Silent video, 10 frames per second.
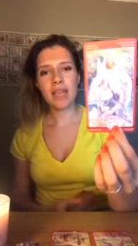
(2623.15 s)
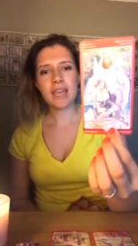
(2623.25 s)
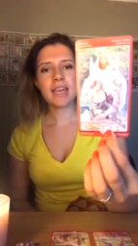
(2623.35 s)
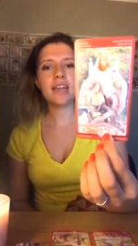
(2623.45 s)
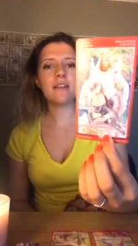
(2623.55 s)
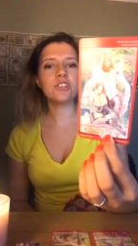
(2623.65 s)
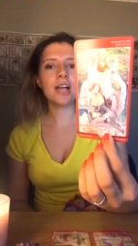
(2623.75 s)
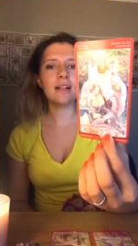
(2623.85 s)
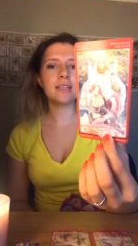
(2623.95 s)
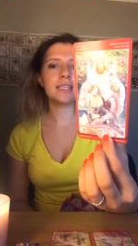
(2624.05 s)
King of
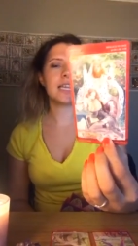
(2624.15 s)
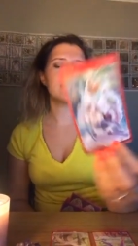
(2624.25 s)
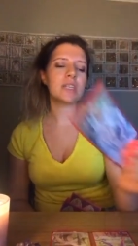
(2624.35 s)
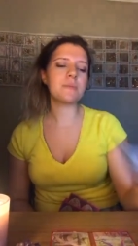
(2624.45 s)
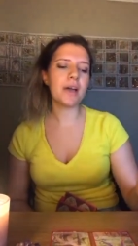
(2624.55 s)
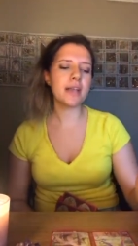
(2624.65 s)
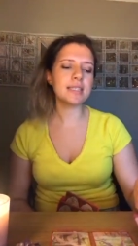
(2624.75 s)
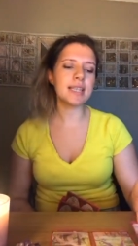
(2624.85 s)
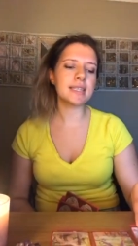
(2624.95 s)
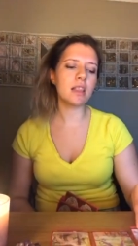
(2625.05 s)
Chalices, this
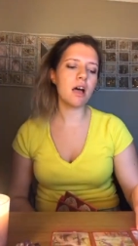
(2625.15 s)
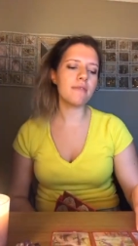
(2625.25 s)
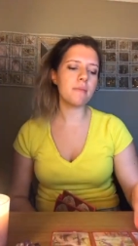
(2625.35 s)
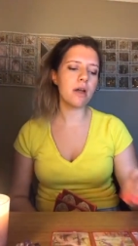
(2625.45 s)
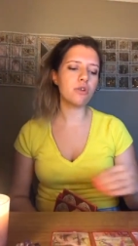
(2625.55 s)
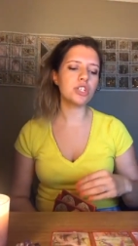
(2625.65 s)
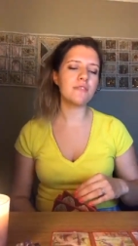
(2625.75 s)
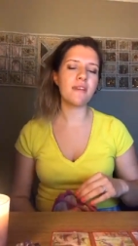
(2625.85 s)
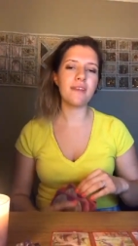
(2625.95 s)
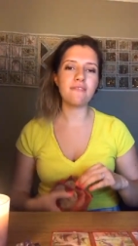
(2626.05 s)
person has a lot of emotion
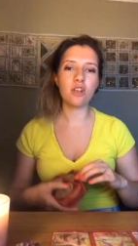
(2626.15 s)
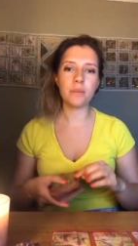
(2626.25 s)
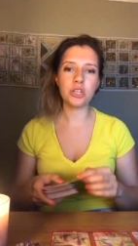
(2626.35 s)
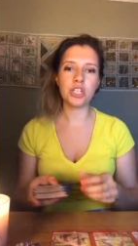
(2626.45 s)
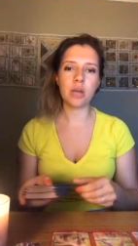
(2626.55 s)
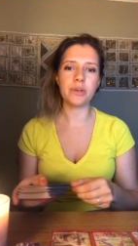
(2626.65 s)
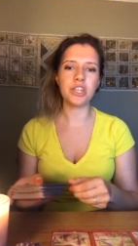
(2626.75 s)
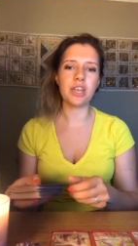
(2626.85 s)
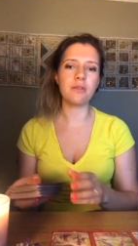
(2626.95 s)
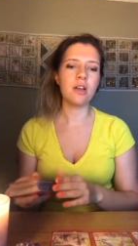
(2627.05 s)
that they've not been showing
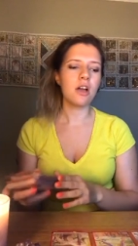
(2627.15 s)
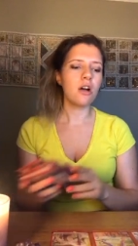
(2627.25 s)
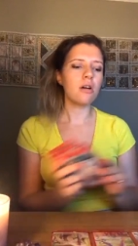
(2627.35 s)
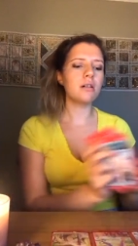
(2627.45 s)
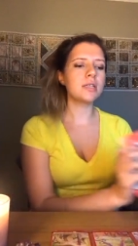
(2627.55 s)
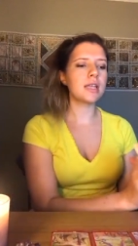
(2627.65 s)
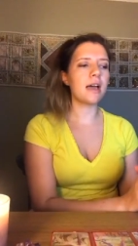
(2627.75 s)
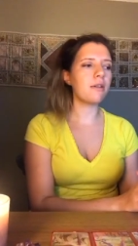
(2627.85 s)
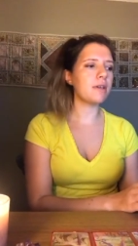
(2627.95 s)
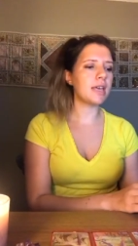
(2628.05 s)
you.
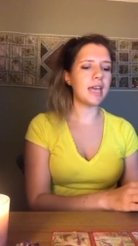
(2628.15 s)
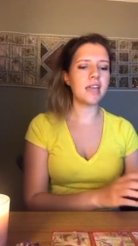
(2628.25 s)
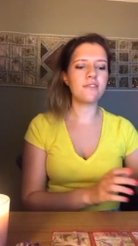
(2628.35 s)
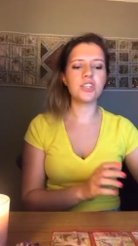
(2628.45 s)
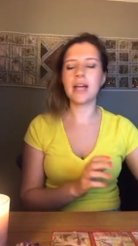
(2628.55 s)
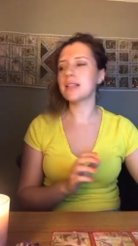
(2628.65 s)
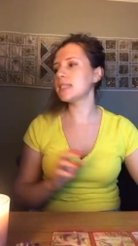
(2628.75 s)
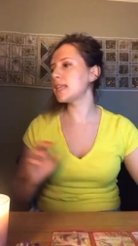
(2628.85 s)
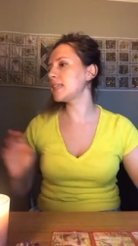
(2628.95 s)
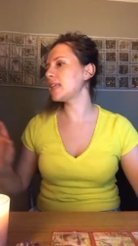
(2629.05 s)
Also, King of
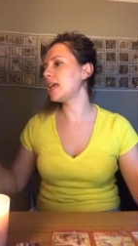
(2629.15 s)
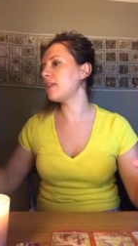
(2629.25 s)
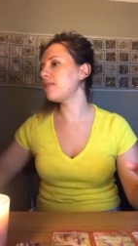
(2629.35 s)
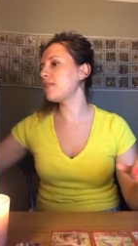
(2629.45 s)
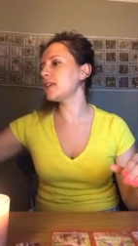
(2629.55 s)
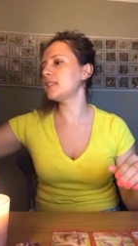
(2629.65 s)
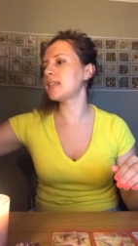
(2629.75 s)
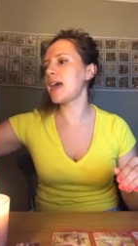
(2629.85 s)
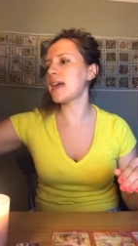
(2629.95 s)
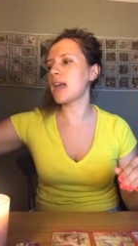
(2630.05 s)
Chalices in this
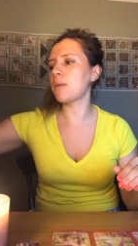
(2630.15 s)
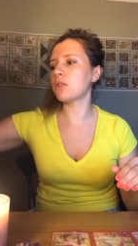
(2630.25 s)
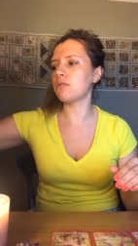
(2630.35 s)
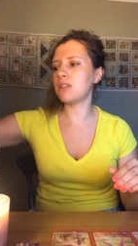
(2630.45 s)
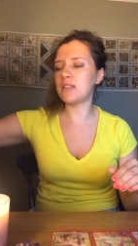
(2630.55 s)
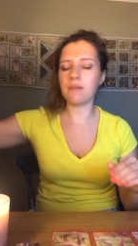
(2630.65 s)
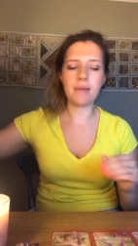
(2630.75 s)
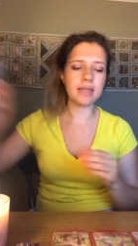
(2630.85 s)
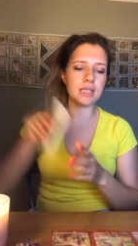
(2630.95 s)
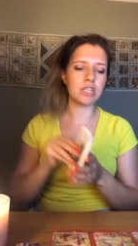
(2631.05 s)
deck, I'm going to read the
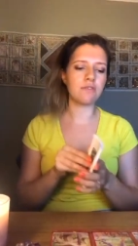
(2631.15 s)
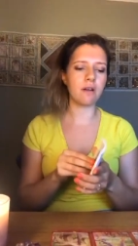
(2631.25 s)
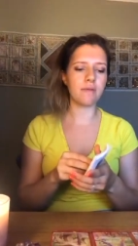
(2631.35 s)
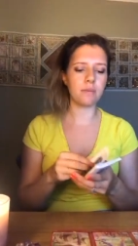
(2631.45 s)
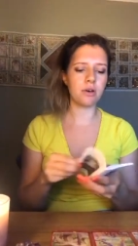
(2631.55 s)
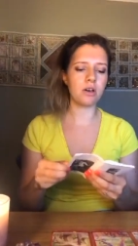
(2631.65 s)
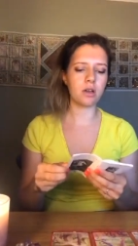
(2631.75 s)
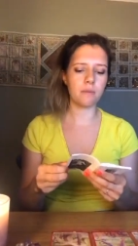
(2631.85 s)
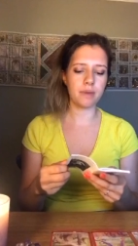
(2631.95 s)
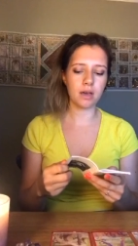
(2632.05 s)
message from the
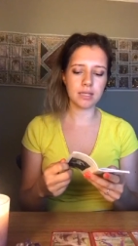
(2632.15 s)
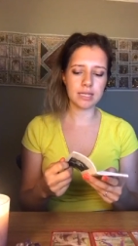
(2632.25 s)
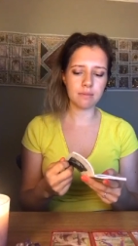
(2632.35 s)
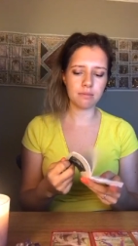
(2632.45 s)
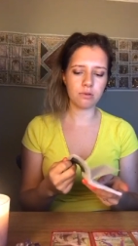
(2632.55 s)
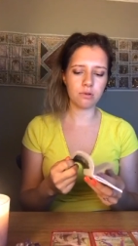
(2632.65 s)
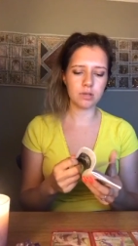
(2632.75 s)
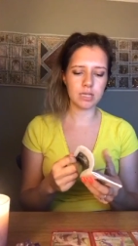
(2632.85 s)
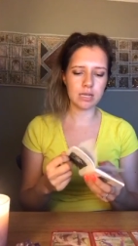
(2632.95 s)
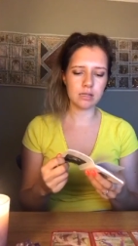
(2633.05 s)
book because it's
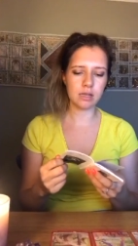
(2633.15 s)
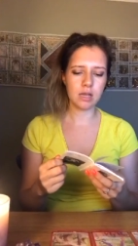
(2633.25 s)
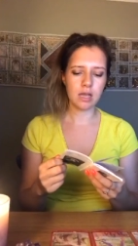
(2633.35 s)
important.